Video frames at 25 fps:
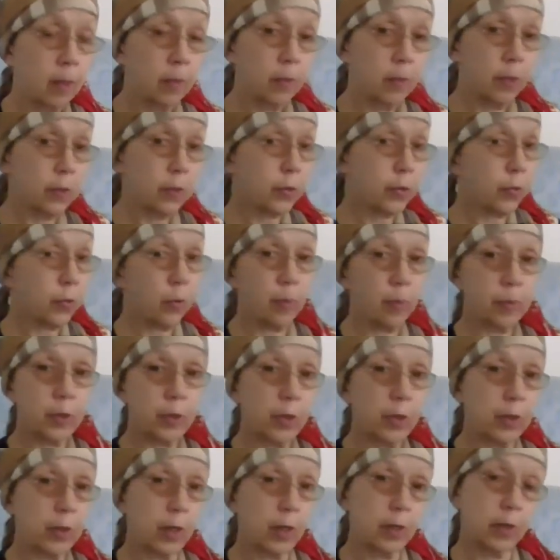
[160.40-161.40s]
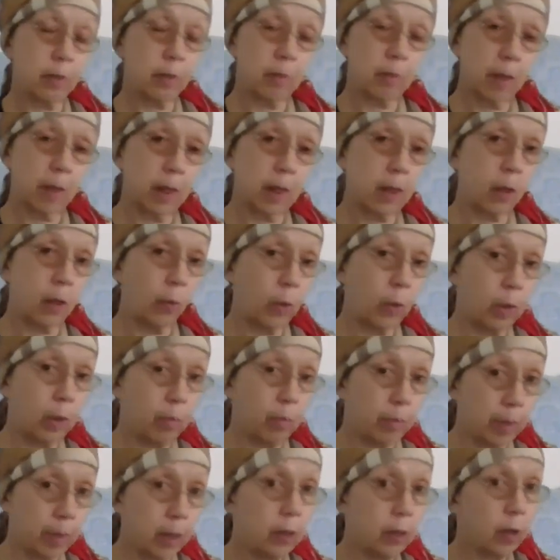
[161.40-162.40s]
This scripture doesn't mean that we
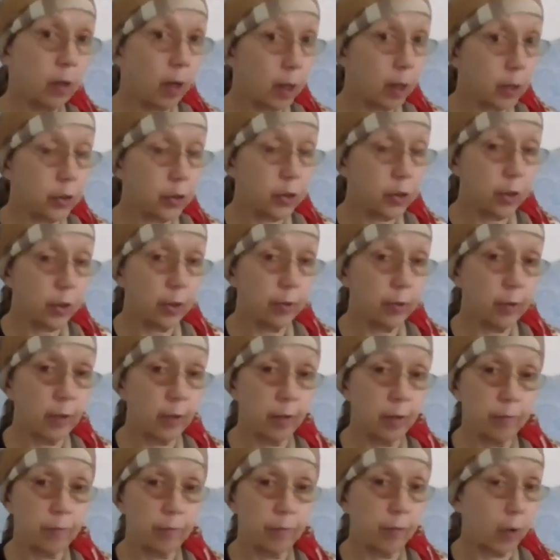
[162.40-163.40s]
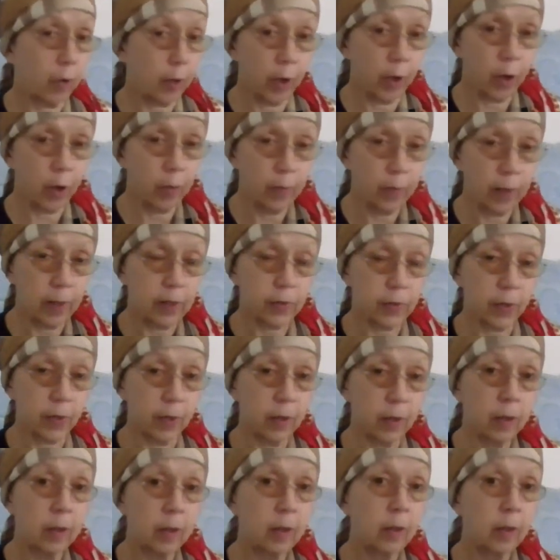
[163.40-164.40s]
beat our children for no
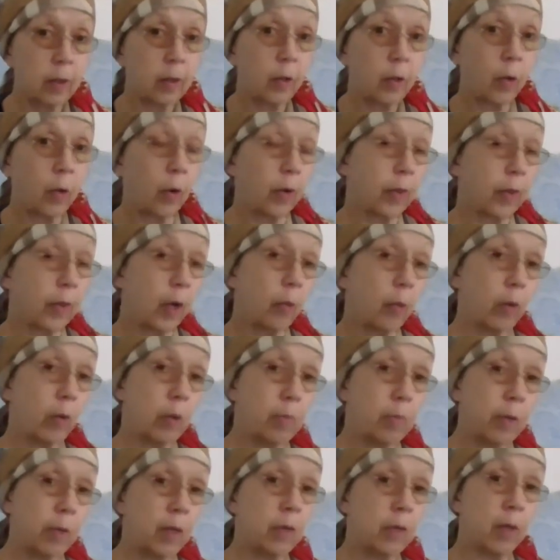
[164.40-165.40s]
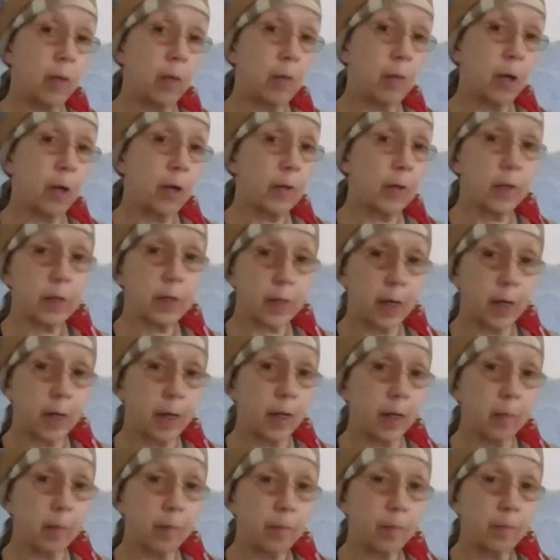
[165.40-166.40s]
reason or that we beat them all the
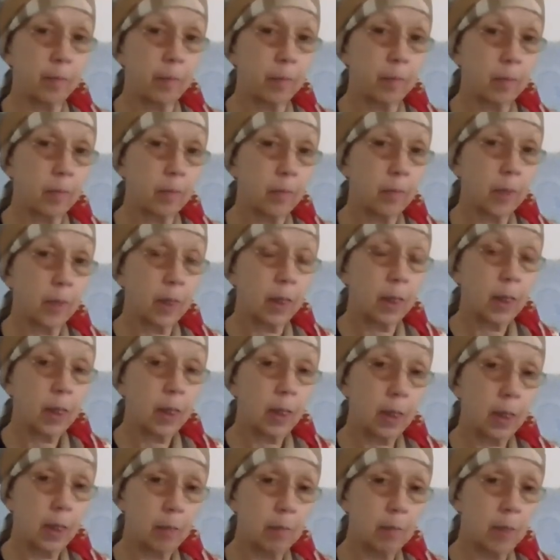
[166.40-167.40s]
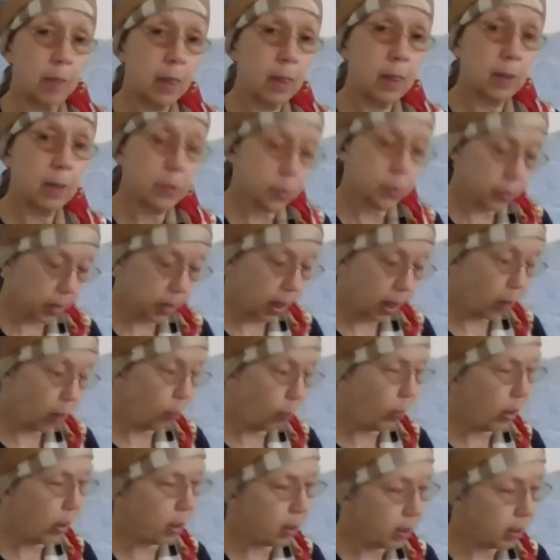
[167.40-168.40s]
time. It means that
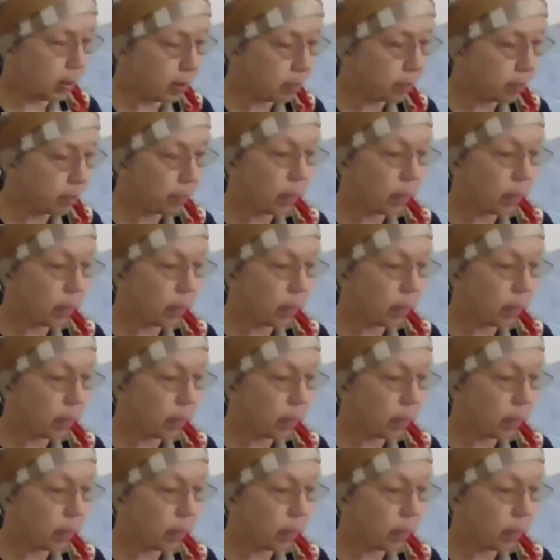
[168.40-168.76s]
we